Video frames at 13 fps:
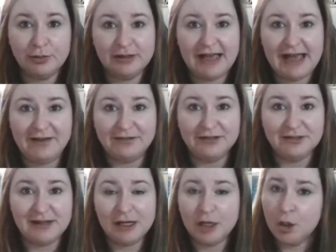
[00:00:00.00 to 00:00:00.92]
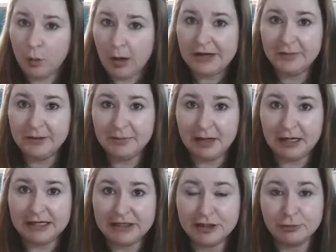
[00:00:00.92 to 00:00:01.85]
you would have to make quite a
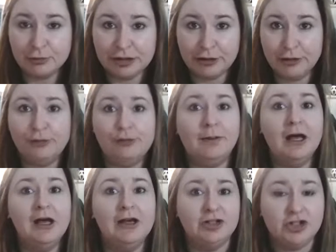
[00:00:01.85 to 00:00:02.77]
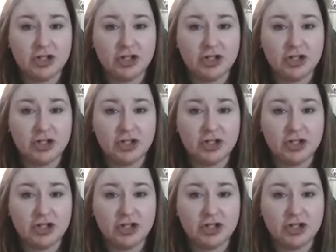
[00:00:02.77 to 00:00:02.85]
bit of money to recoup